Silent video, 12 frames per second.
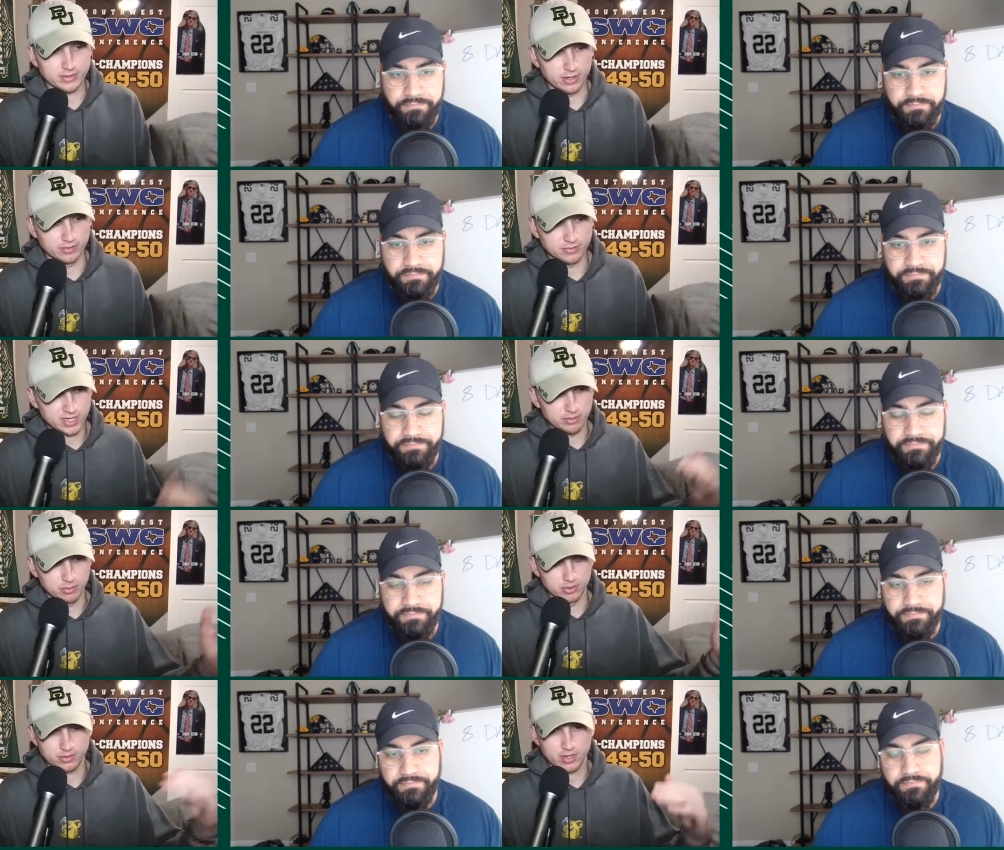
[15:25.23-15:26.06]
Speaker 1: I'll skip
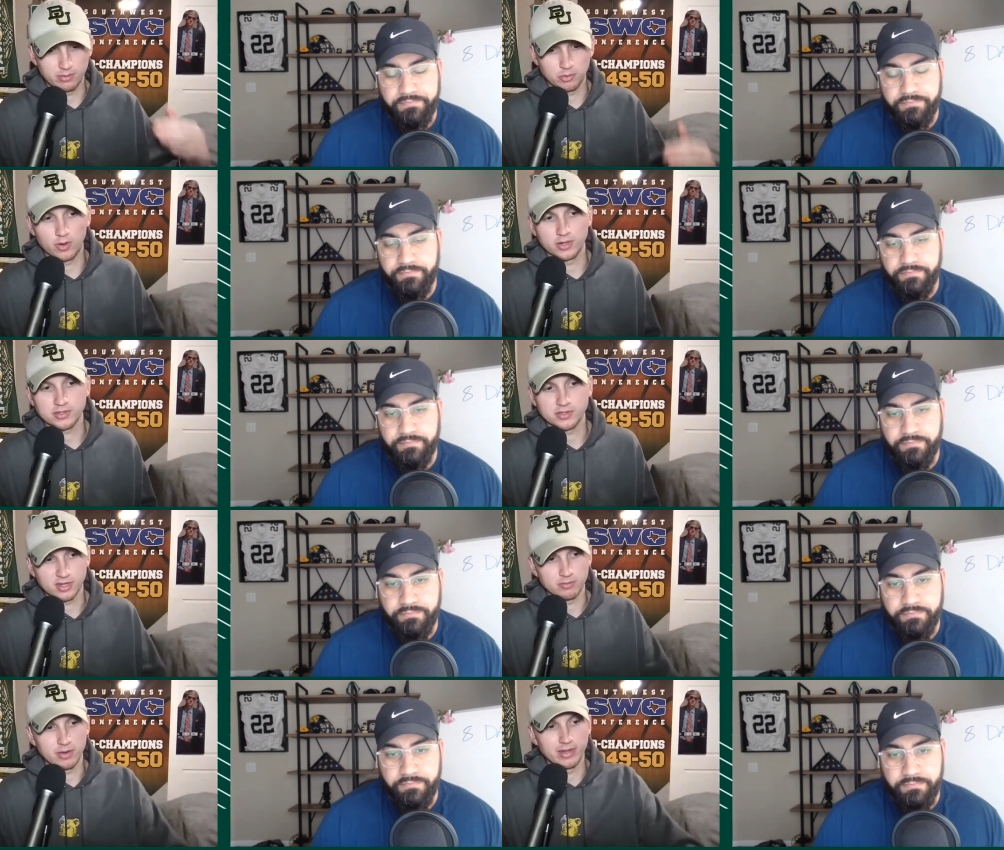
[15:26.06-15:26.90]
a couple questions
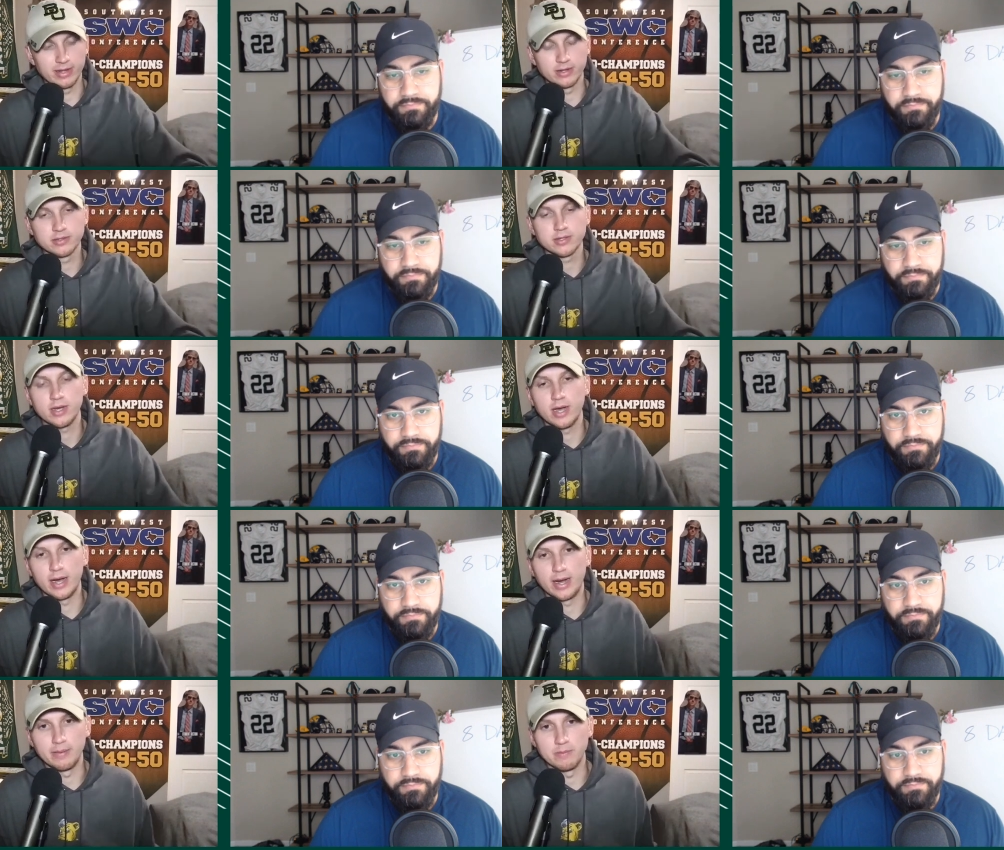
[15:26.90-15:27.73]
on my list
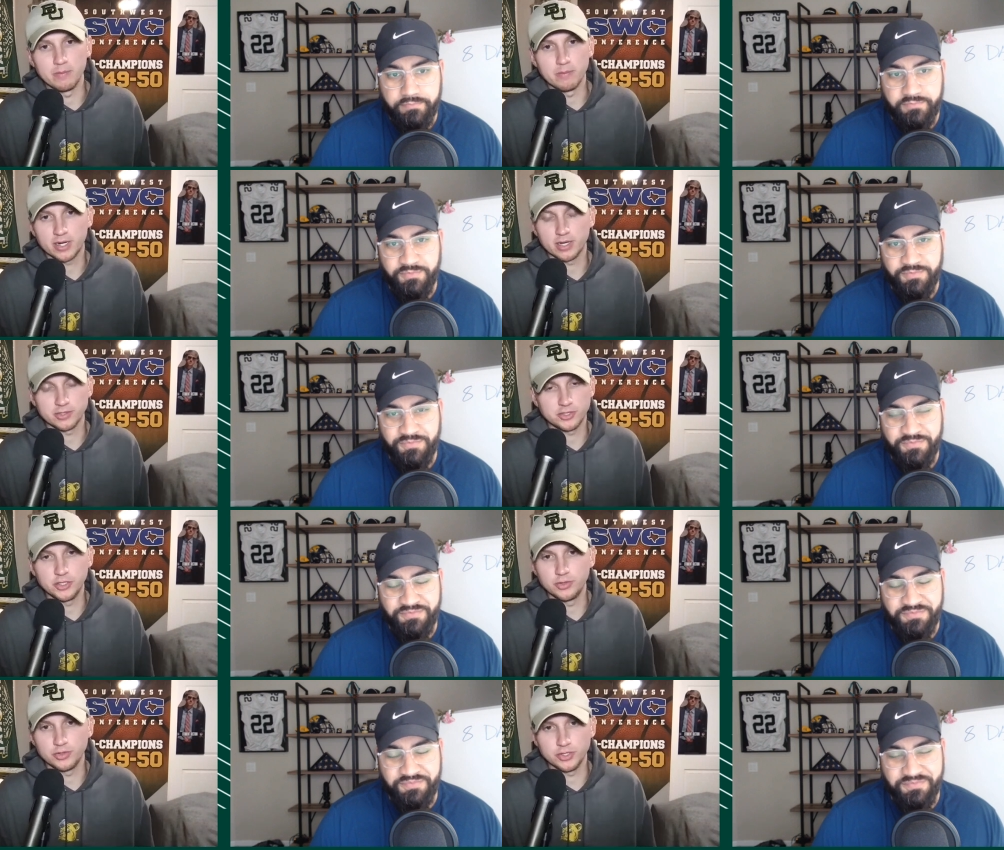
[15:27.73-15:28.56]
um, because
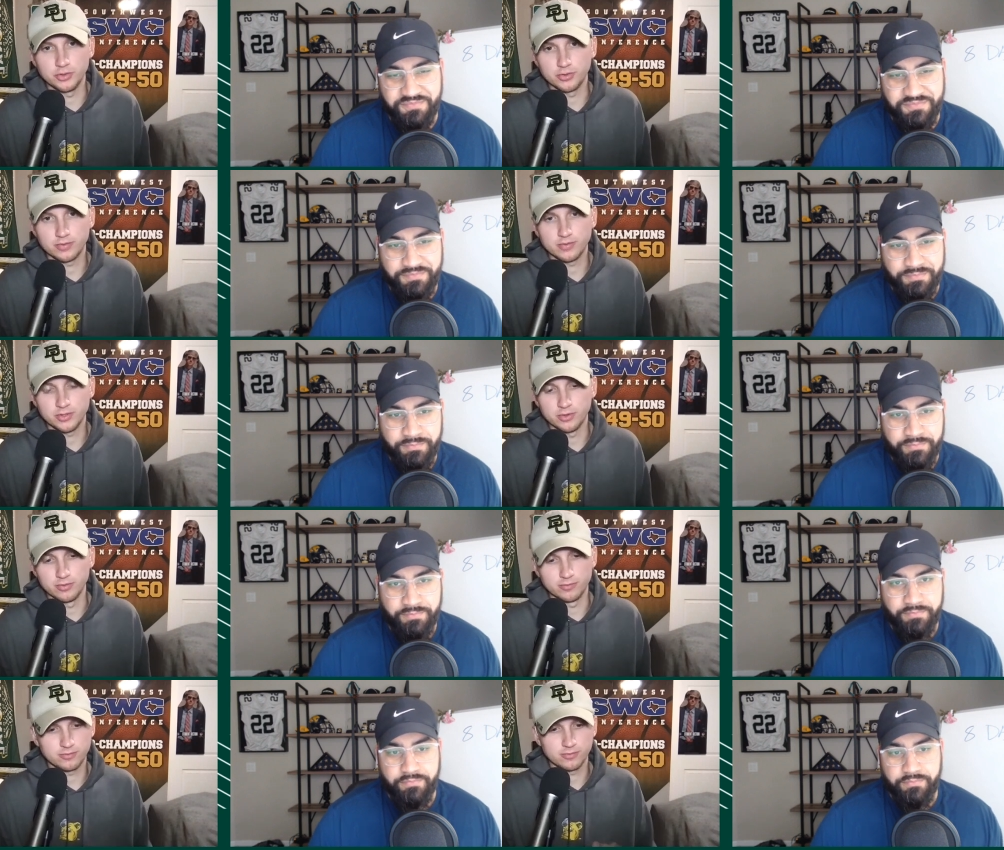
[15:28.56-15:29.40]
you you
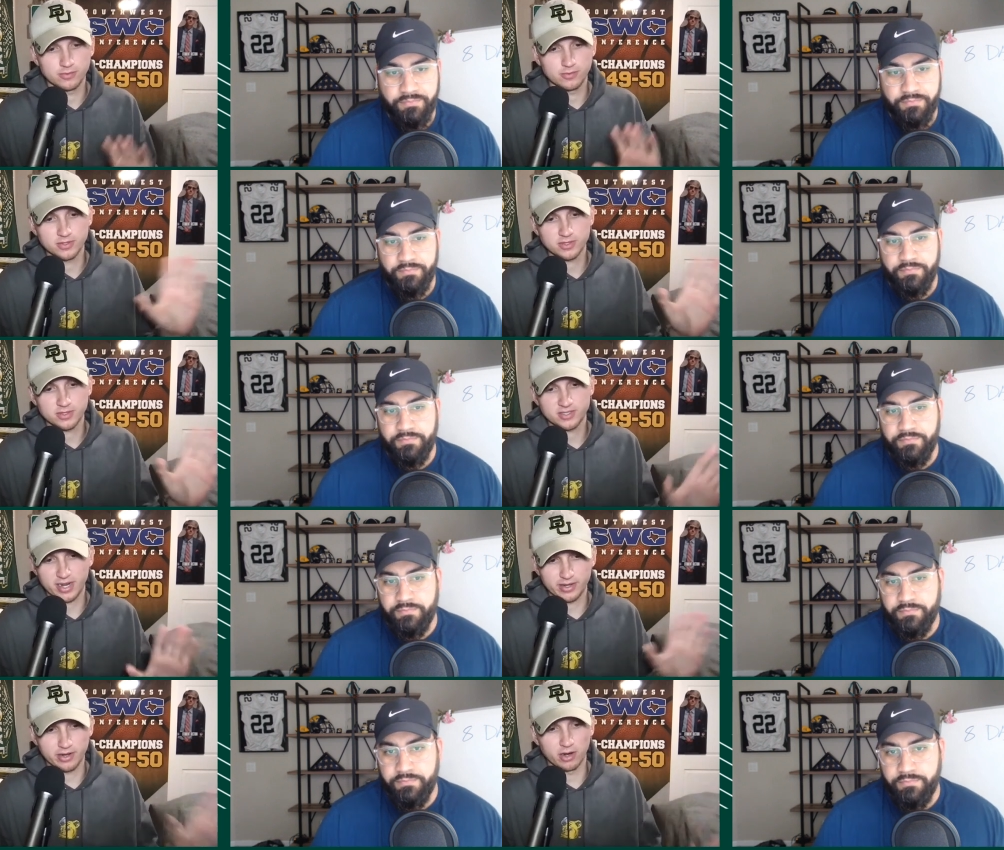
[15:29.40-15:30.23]
you've
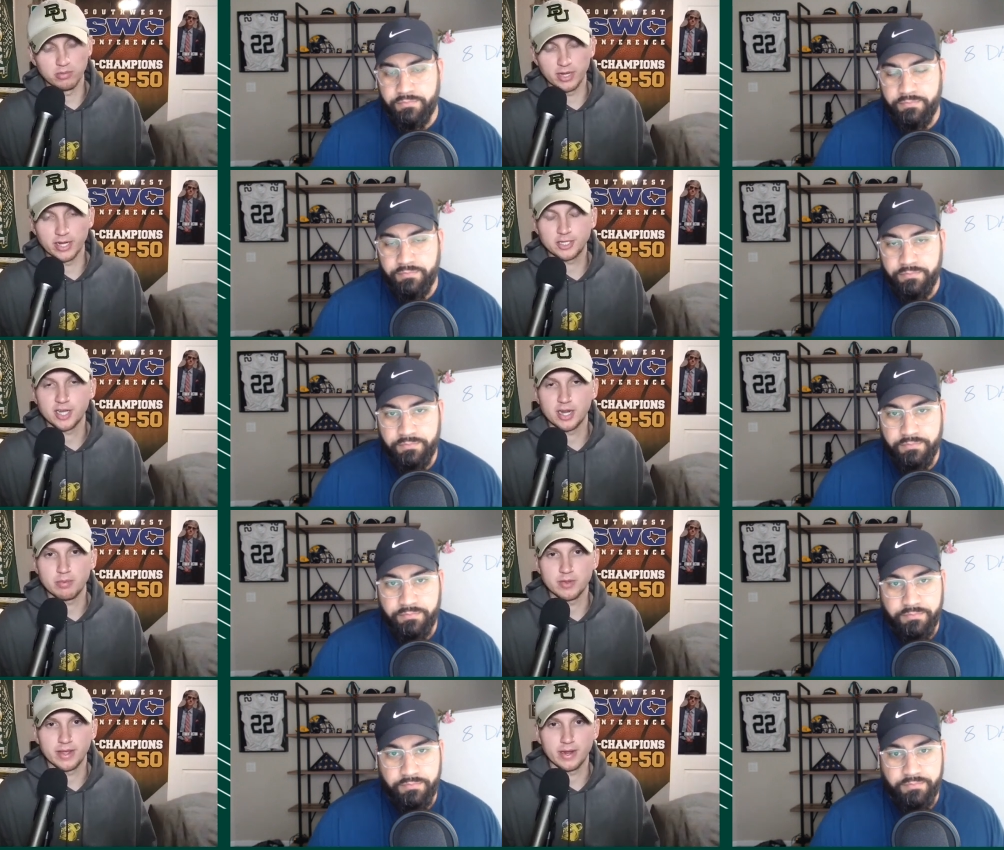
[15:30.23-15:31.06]
settled in on Blake
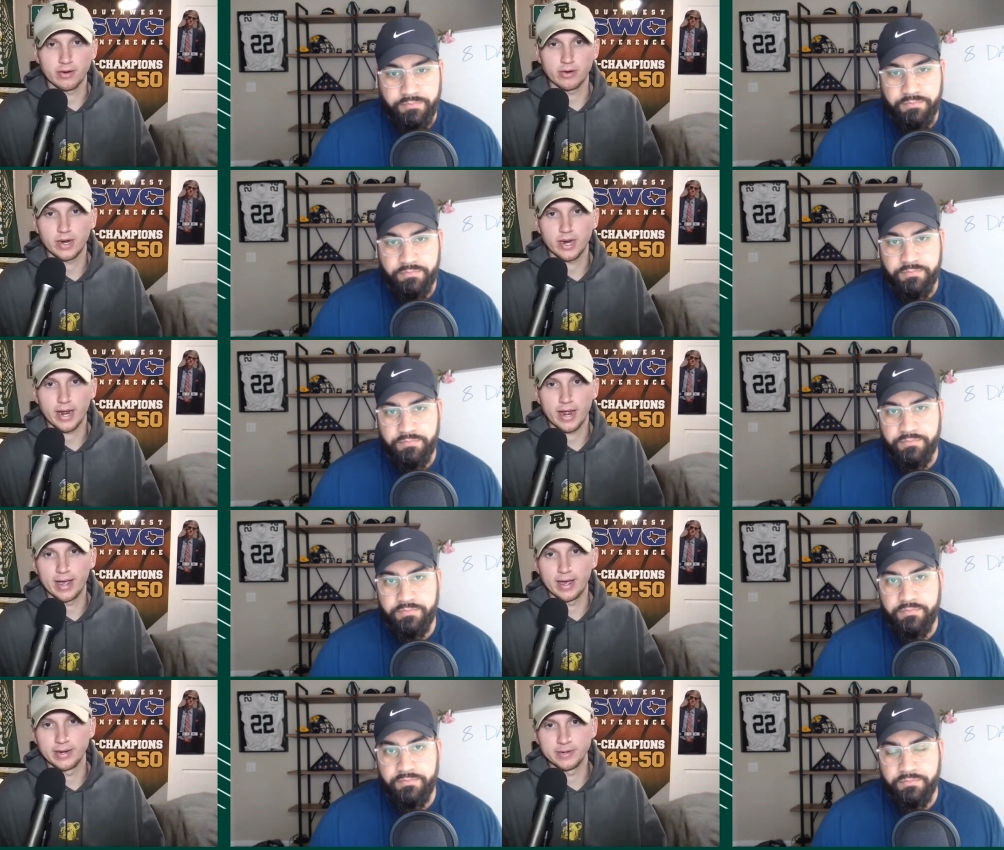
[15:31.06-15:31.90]
Shapen there.
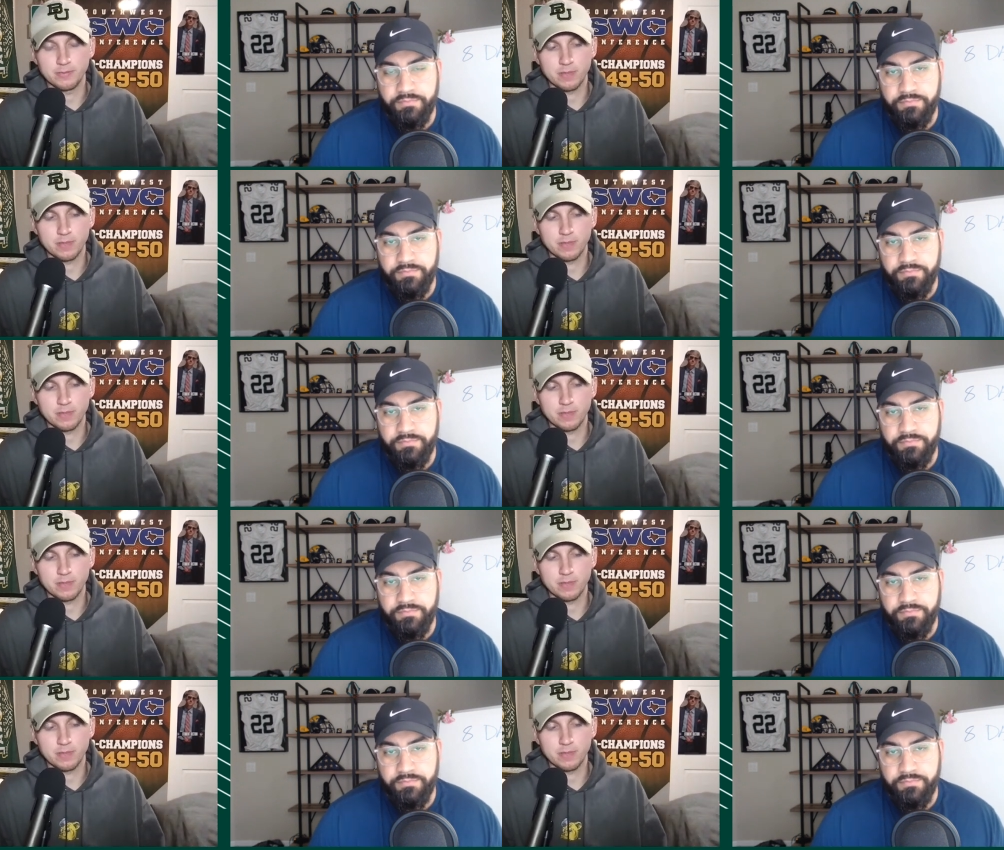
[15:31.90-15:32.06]
And